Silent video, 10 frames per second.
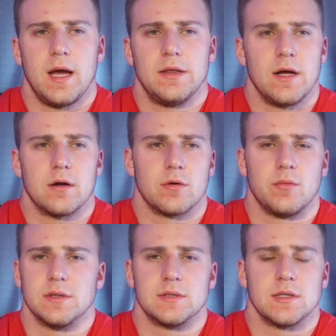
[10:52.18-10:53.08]
And they are the
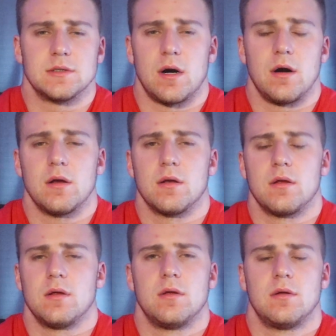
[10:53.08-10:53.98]
ones that started it.
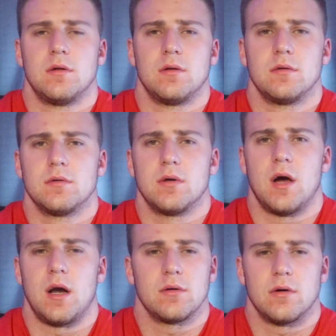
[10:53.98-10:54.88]

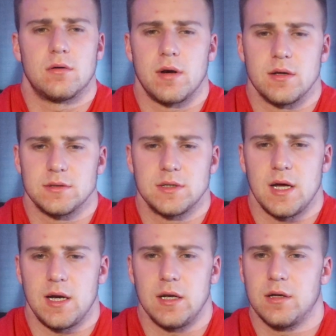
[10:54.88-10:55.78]
I don't go around
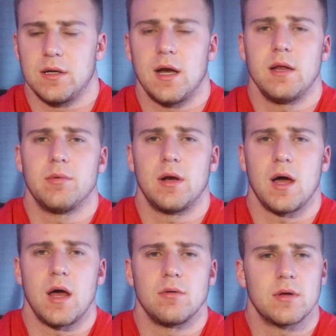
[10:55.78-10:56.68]
saying anything to anybody.
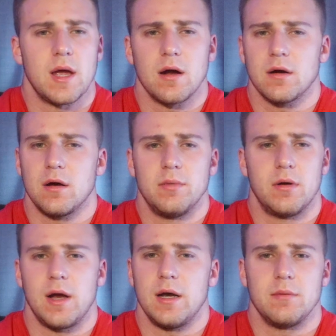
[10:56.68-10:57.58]
I don't care
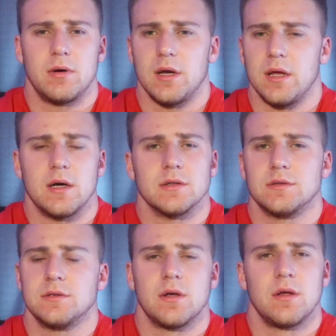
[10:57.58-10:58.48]
about anybody
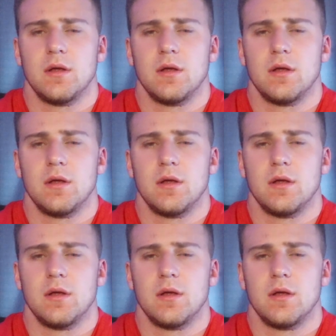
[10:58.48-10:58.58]
else.